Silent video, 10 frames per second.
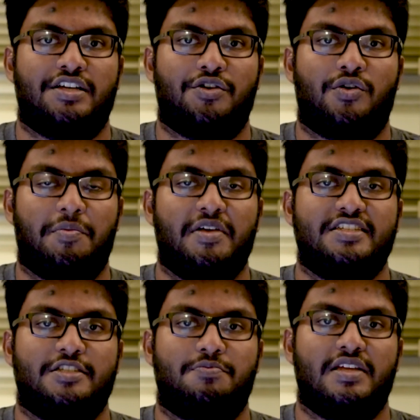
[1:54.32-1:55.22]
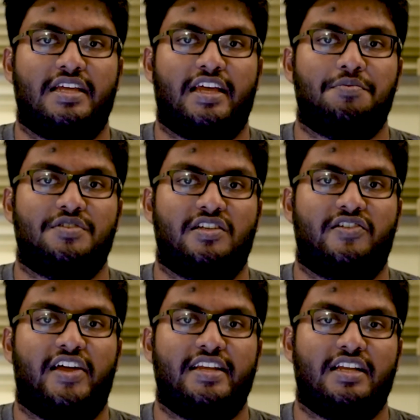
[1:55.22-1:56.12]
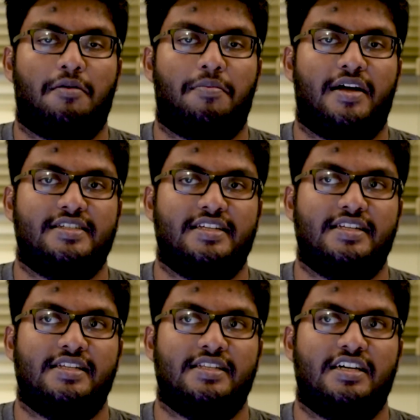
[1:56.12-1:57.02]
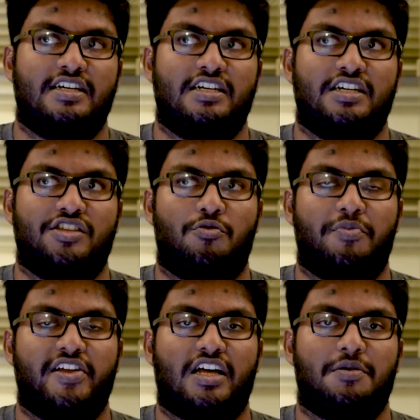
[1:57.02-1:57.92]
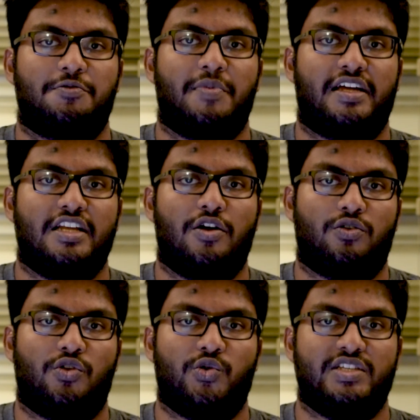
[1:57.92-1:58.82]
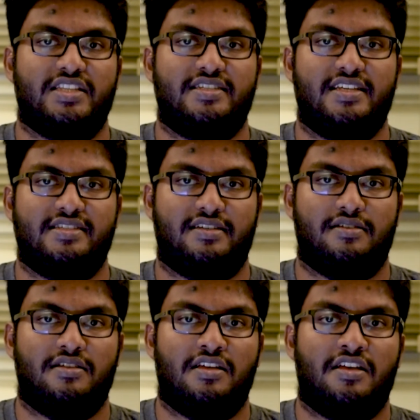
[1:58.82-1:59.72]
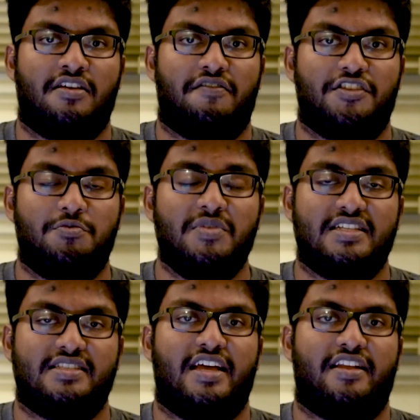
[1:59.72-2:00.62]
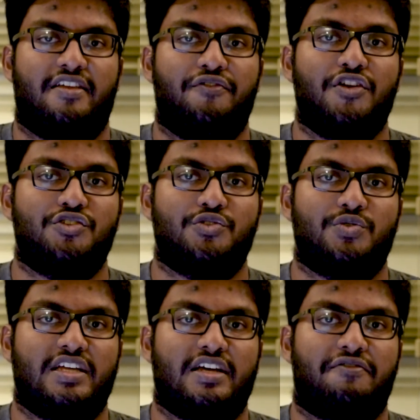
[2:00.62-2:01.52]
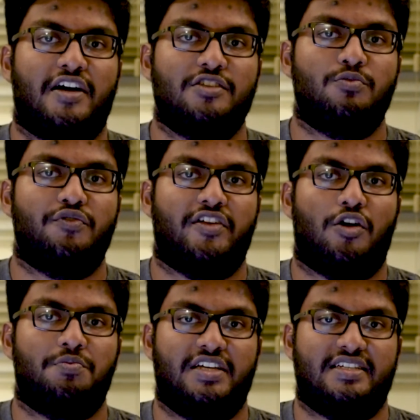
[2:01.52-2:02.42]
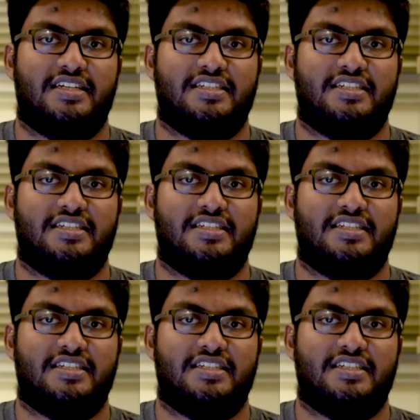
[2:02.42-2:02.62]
your image is being captured right up until your mirror comes back down, closing the sensor. Which means that if you are shooting a fast moving object